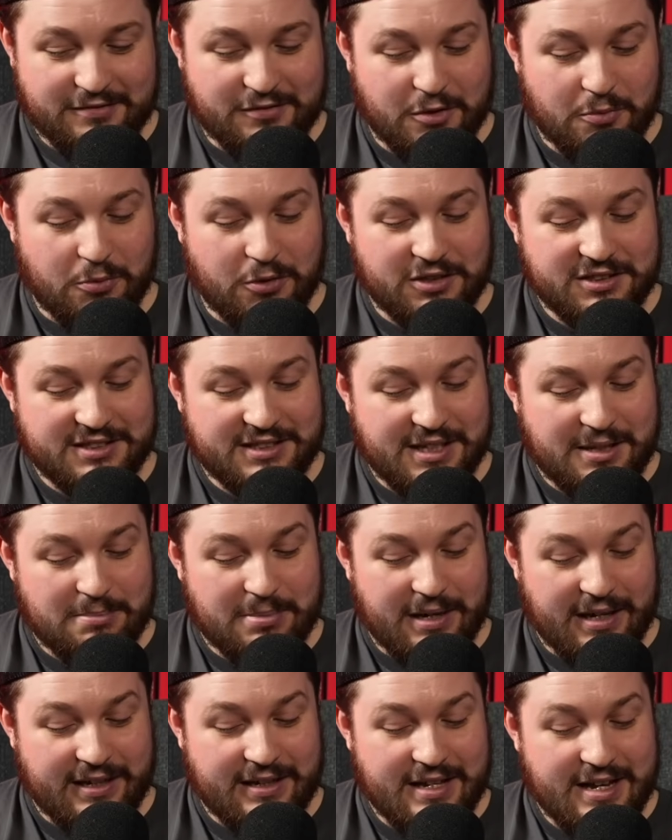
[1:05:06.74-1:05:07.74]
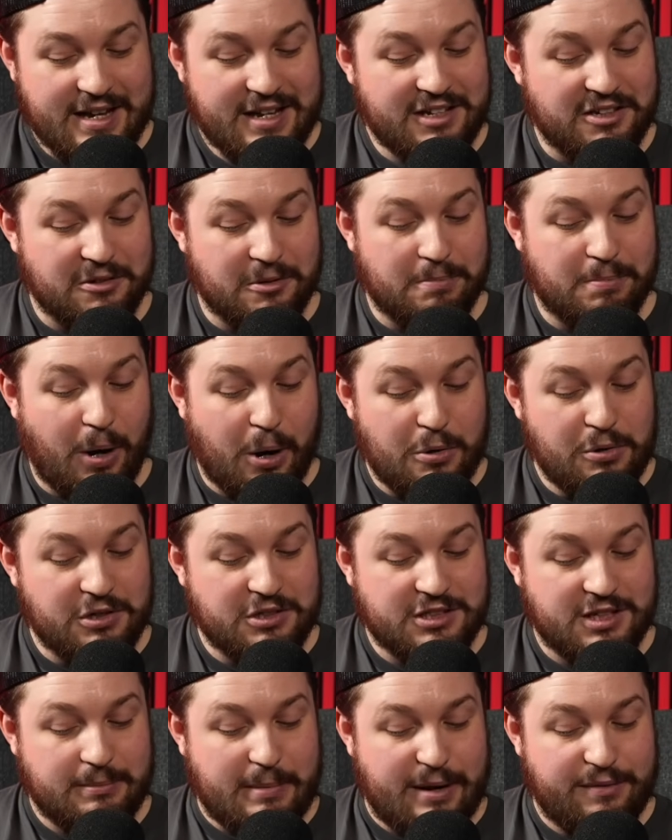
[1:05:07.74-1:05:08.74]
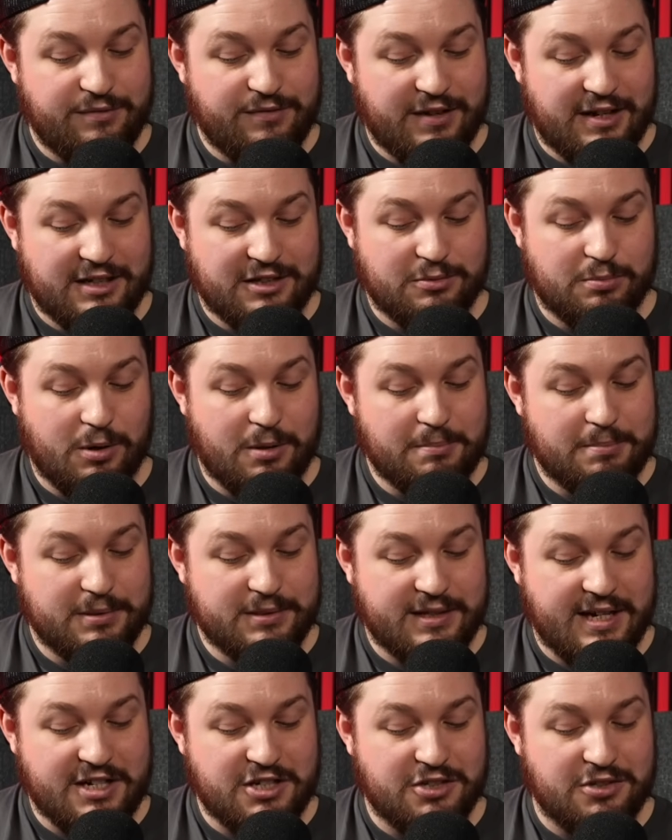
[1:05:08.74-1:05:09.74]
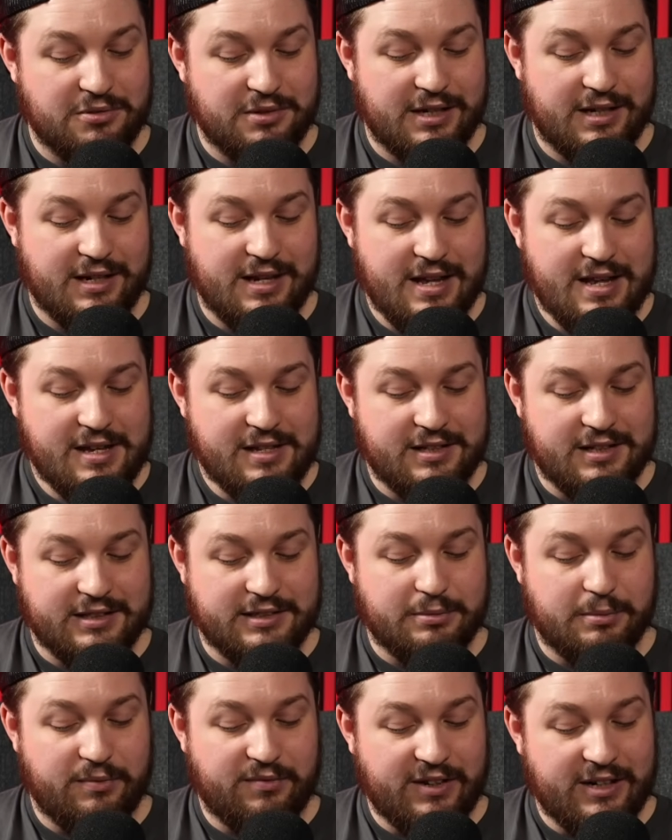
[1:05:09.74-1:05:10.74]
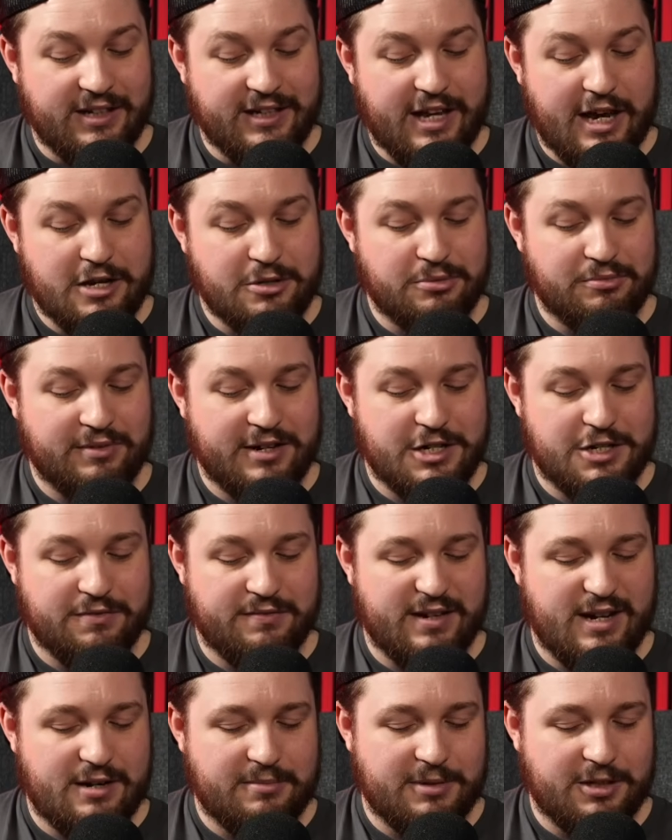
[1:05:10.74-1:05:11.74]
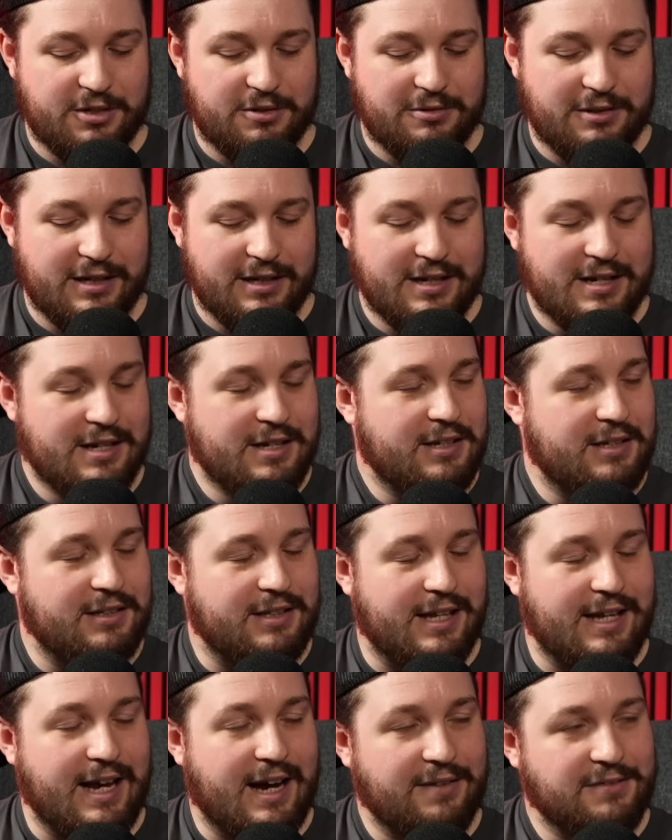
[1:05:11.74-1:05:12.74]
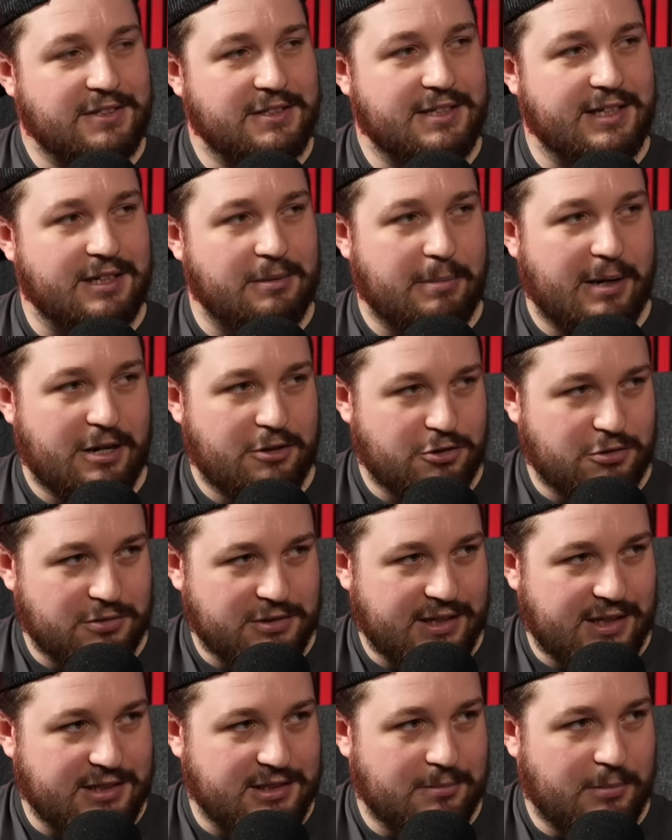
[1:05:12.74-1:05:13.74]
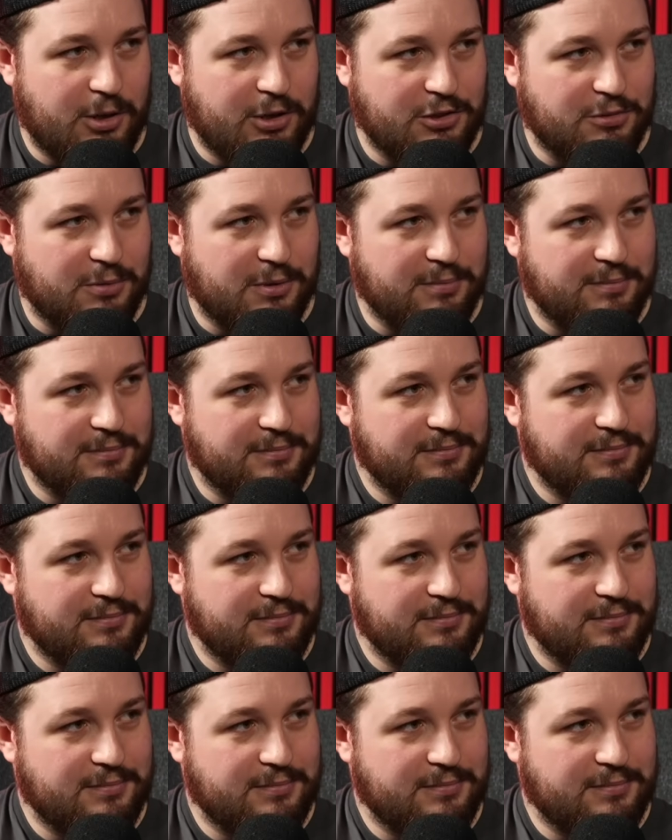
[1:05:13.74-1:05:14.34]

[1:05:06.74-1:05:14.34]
For 1 CP, your opponent's command phase, 1 possessed unit that's within engagement range of an enemy unit, they have to take a battle shock test of -1.